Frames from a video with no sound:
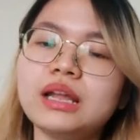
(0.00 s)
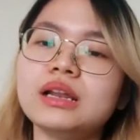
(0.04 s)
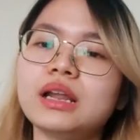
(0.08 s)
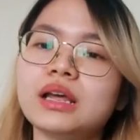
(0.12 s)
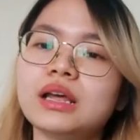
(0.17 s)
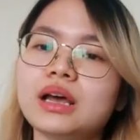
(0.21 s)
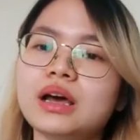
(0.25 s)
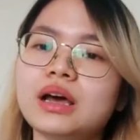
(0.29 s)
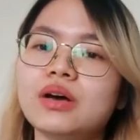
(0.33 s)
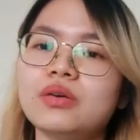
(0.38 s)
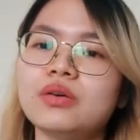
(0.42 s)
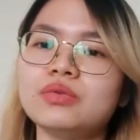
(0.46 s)
Like,
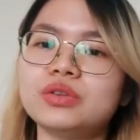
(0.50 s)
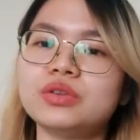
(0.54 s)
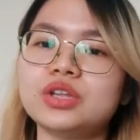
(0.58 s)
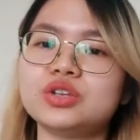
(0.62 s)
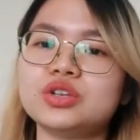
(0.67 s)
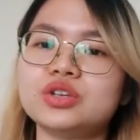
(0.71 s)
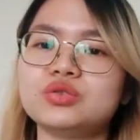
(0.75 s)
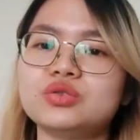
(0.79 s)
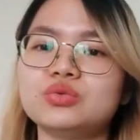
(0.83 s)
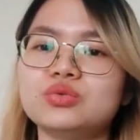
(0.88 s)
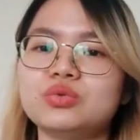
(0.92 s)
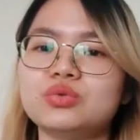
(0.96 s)
how did
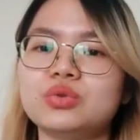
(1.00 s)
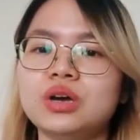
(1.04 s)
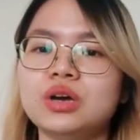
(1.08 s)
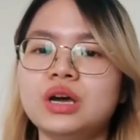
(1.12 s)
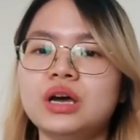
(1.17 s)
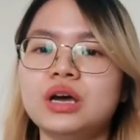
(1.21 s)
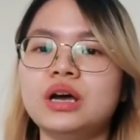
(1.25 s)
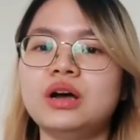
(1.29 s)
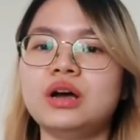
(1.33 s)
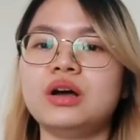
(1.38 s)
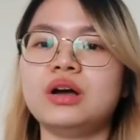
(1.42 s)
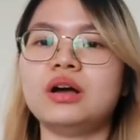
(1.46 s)
you
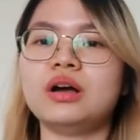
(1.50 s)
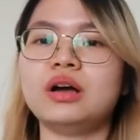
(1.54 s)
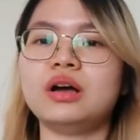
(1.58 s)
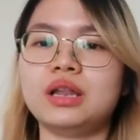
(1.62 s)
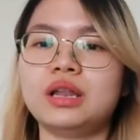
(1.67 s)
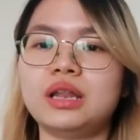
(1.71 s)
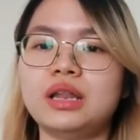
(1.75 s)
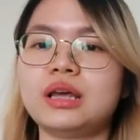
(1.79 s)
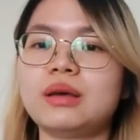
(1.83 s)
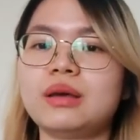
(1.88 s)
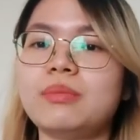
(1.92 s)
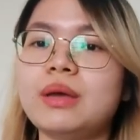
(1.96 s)

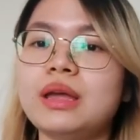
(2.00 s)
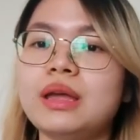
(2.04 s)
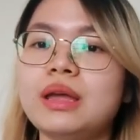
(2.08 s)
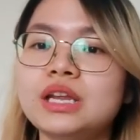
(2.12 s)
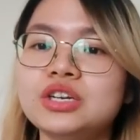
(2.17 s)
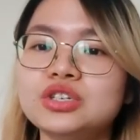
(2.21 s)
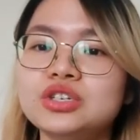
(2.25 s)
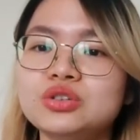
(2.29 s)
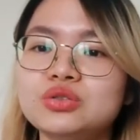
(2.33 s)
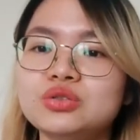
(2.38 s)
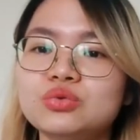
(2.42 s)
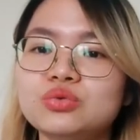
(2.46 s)
like
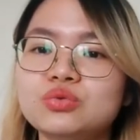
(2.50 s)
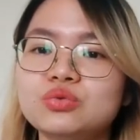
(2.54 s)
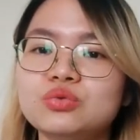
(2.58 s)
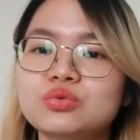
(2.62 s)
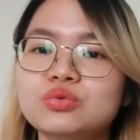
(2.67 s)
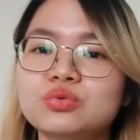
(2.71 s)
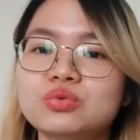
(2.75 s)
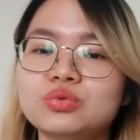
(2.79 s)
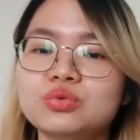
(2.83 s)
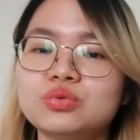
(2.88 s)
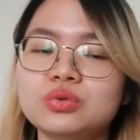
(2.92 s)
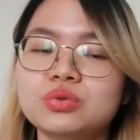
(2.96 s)
manage
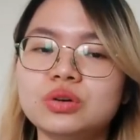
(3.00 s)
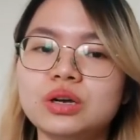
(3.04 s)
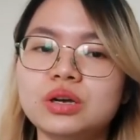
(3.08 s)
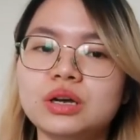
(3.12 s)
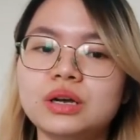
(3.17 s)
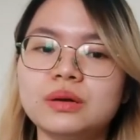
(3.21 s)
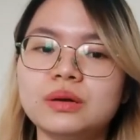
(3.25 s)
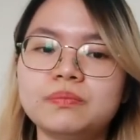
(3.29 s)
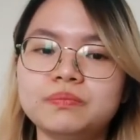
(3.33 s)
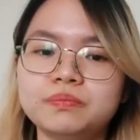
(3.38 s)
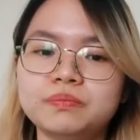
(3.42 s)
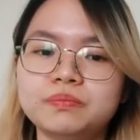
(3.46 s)
to
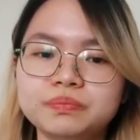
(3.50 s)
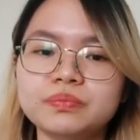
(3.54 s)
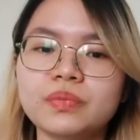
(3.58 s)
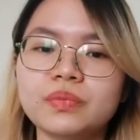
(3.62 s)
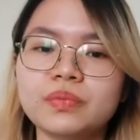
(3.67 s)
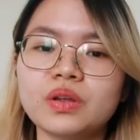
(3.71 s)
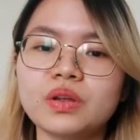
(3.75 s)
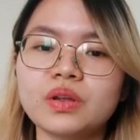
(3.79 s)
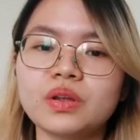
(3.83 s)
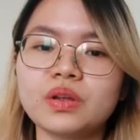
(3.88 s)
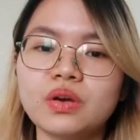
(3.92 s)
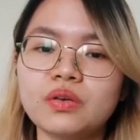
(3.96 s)

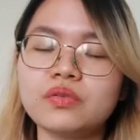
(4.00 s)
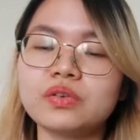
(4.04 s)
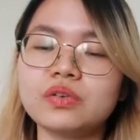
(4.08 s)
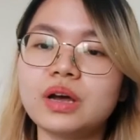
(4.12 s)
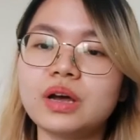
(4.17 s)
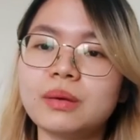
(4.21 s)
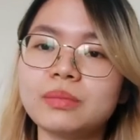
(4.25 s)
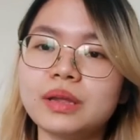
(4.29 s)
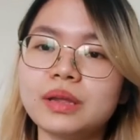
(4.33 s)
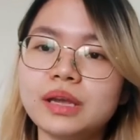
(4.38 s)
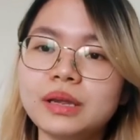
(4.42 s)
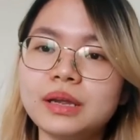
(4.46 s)

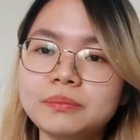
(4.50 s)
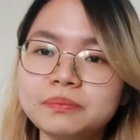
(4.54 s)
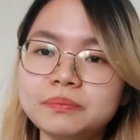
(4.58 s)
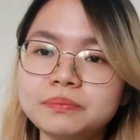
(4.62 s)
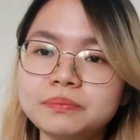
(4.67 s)
overcome that?